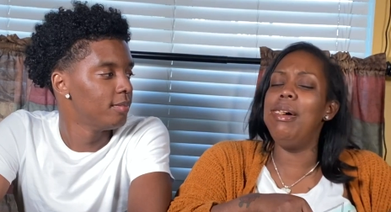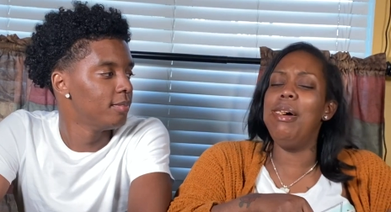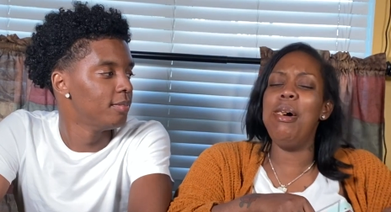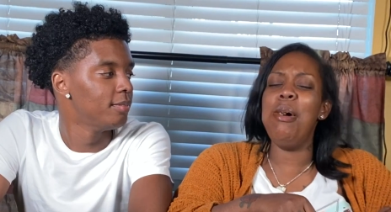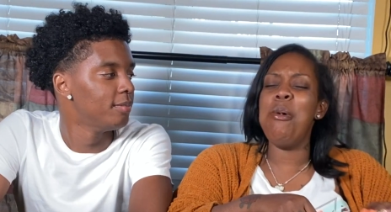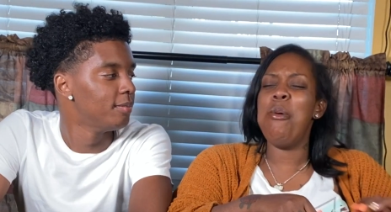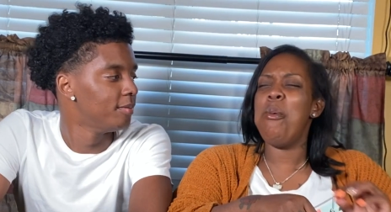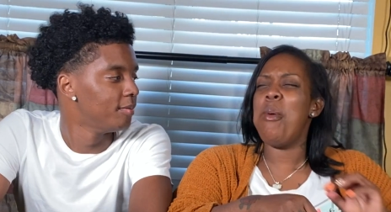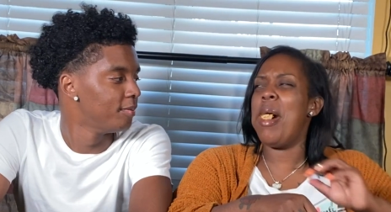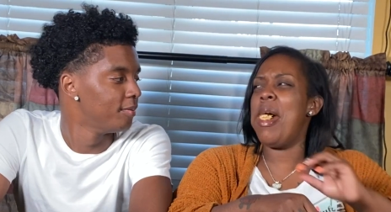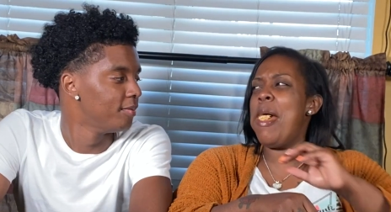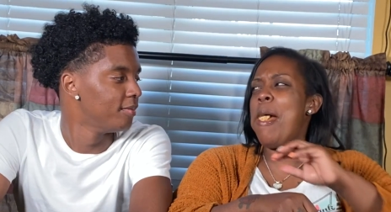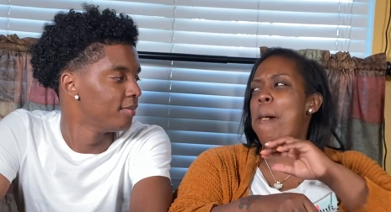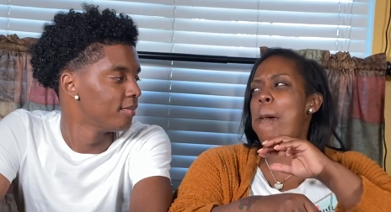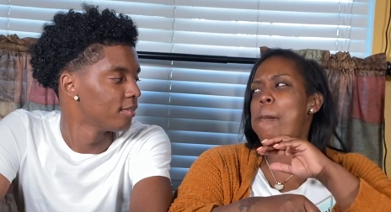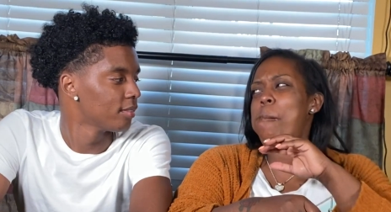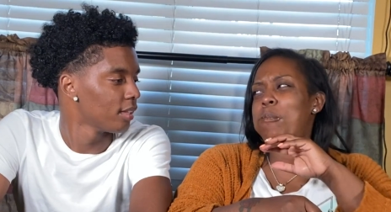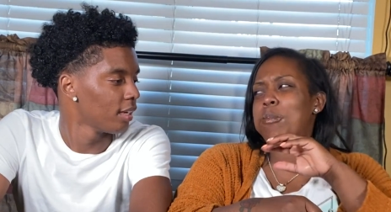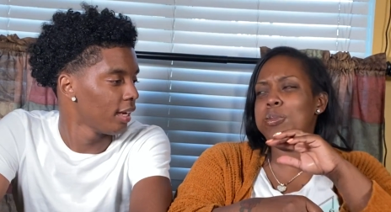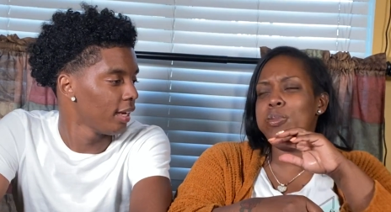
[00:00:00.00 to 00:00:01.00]
Speaker 1: What?
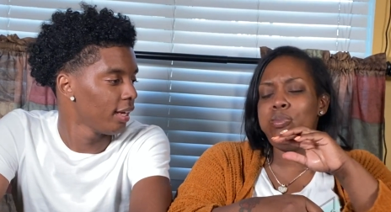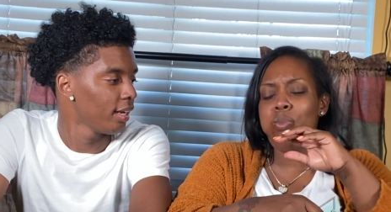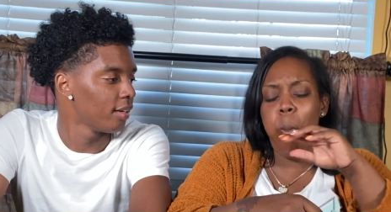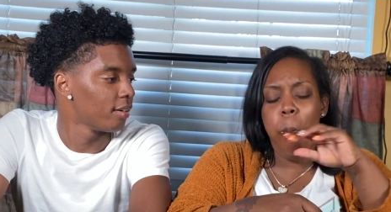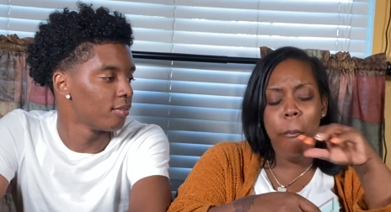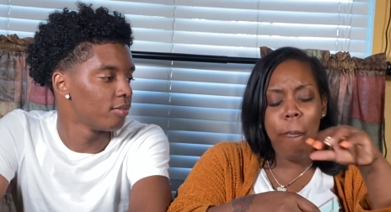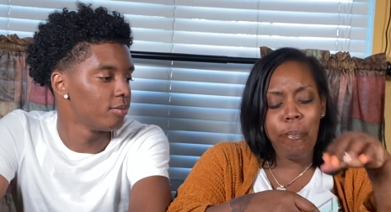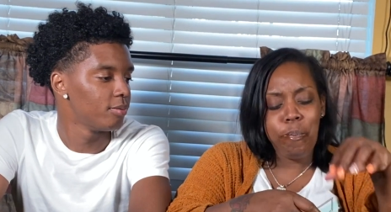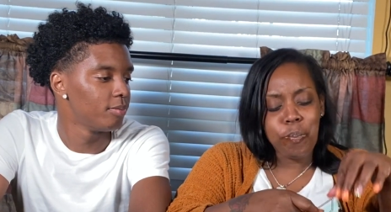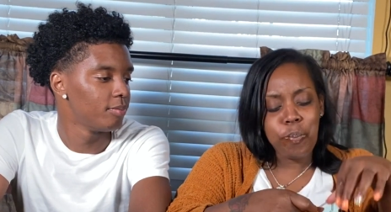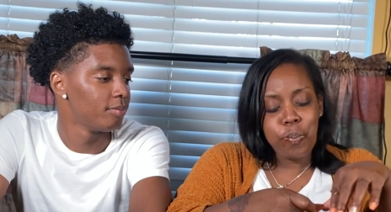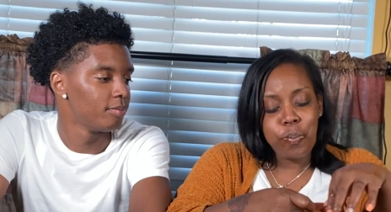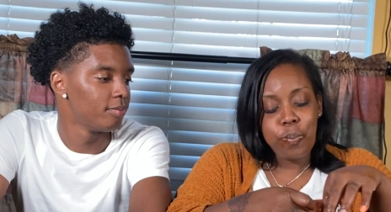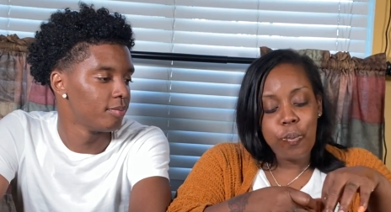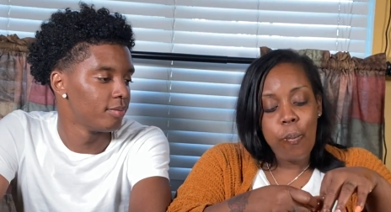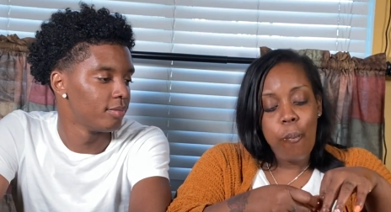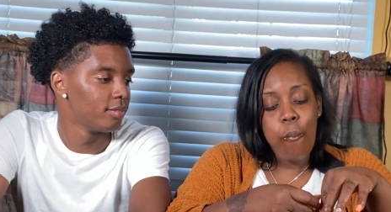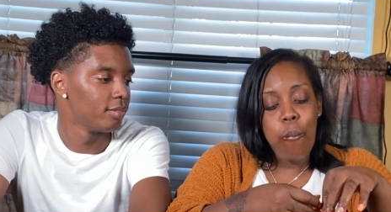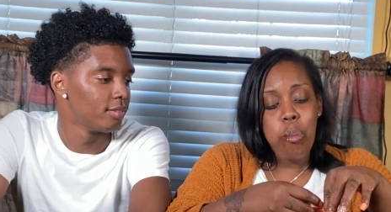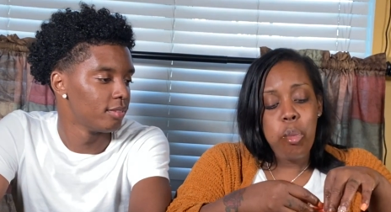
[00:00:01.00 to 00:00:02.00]
I
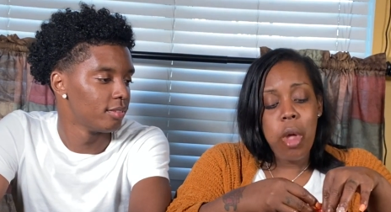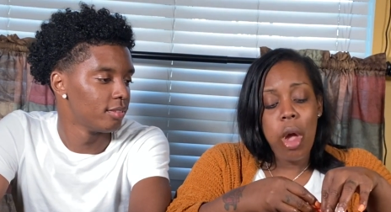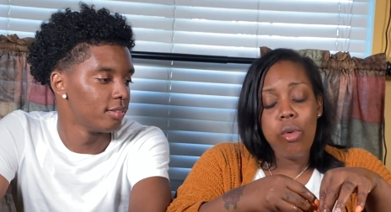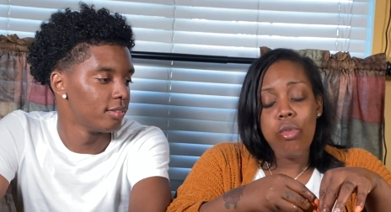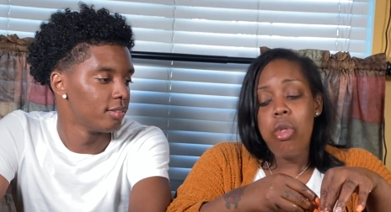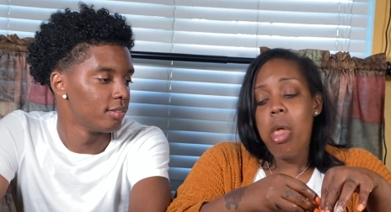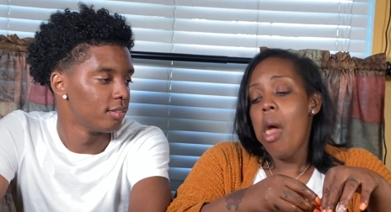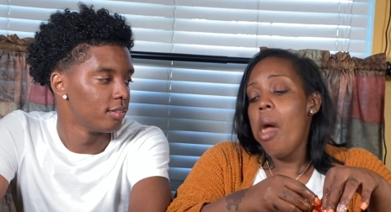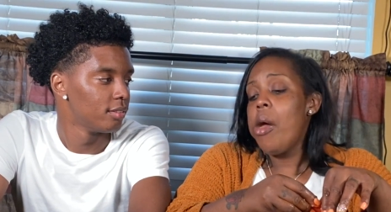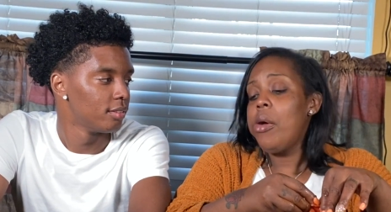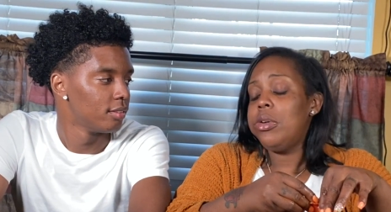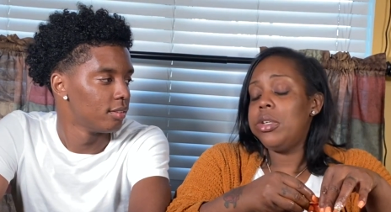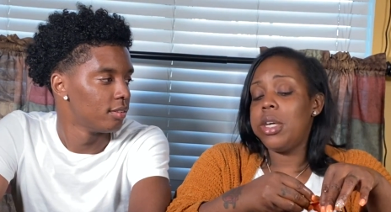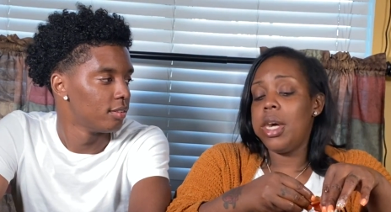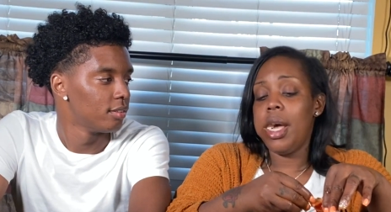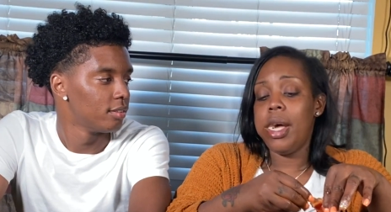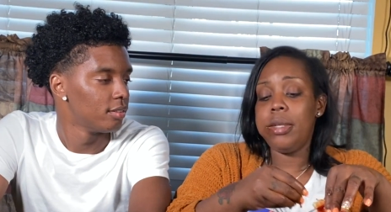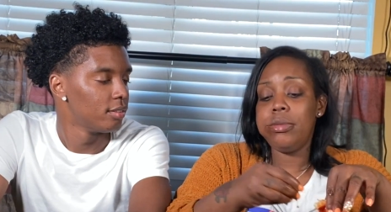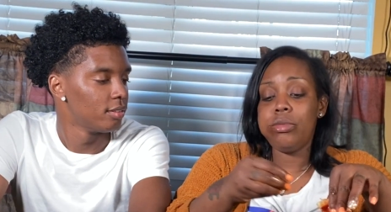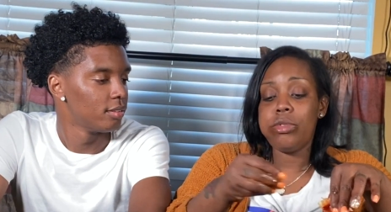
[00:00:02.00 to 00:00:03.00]
have.
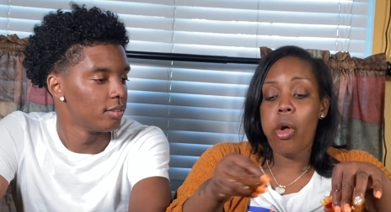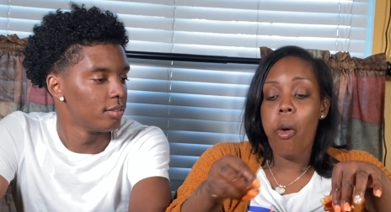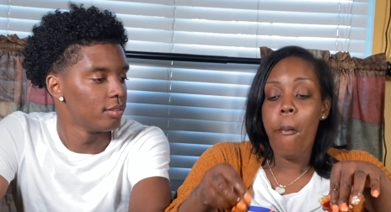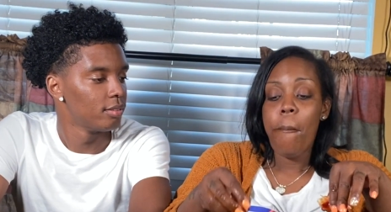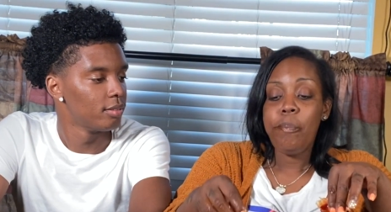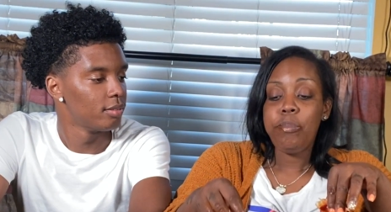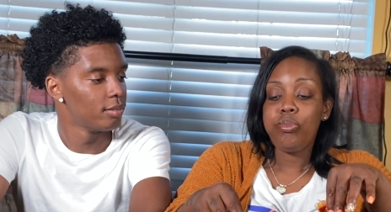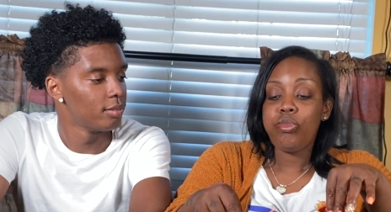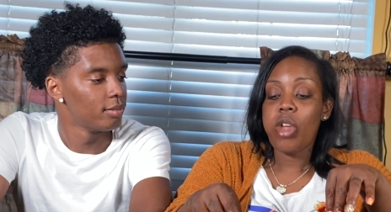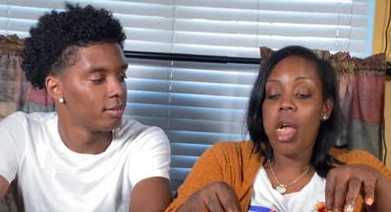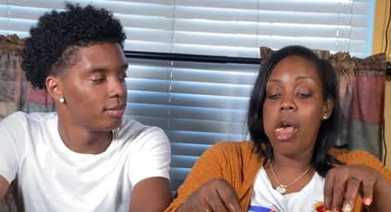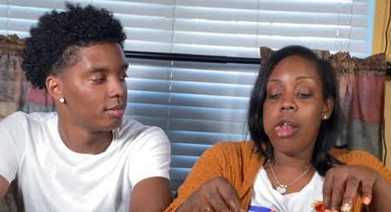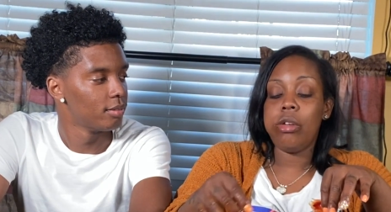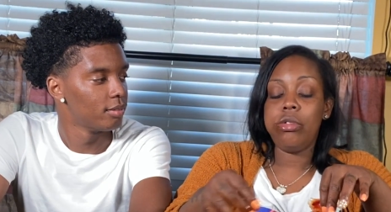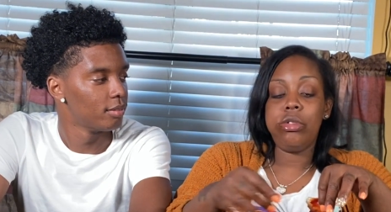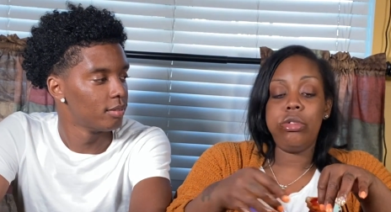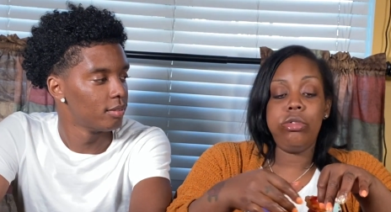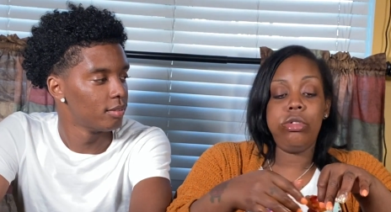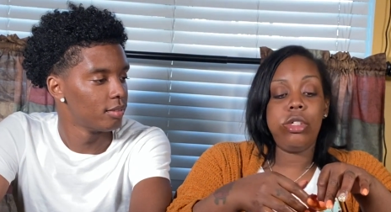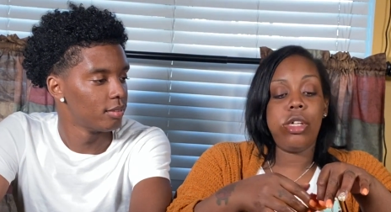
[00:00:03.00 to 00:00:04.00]
Okay. I'm
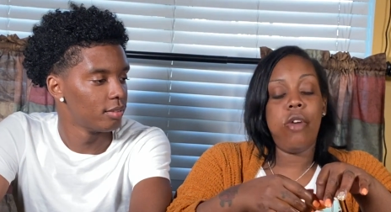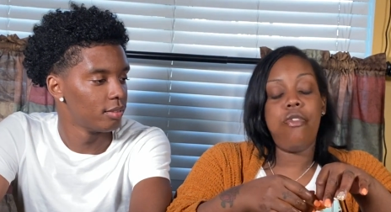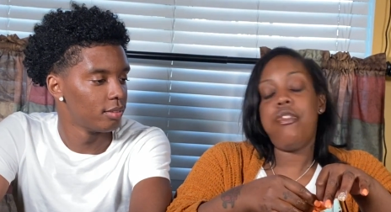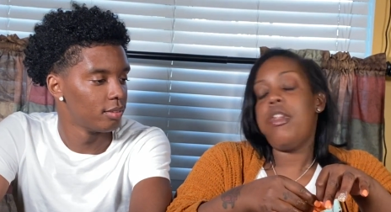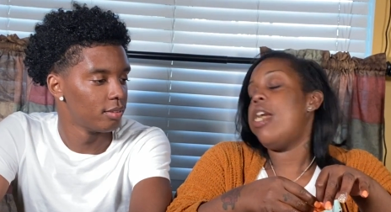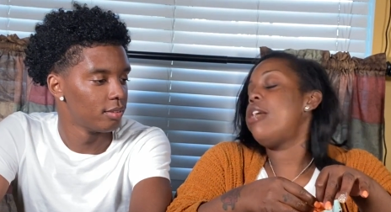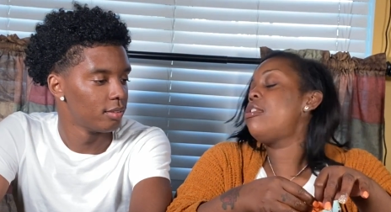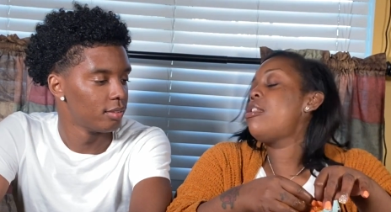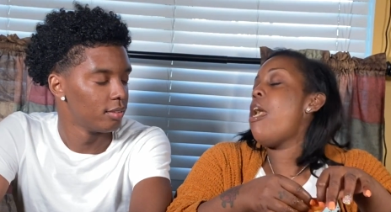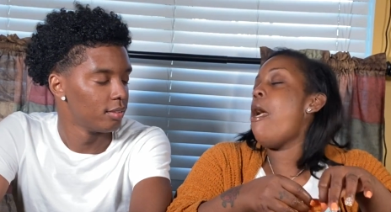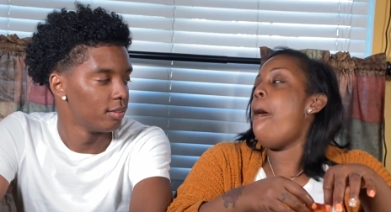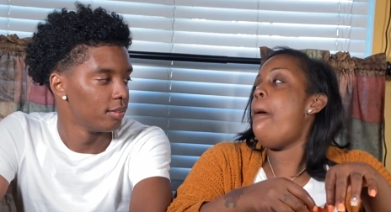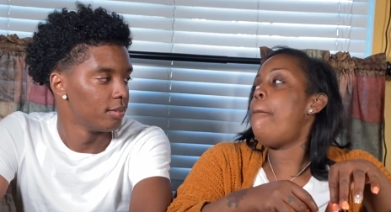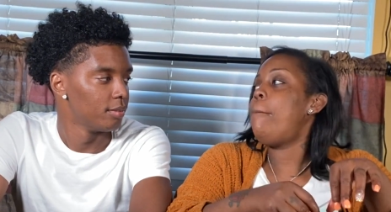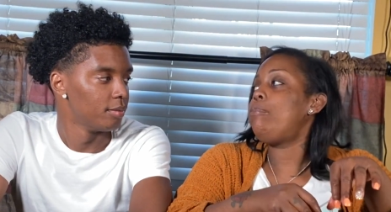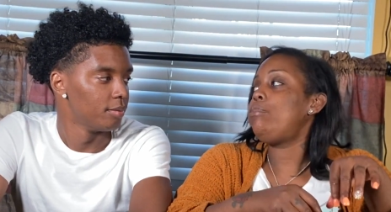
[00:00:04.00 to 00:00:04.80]
gonna do stuff like that.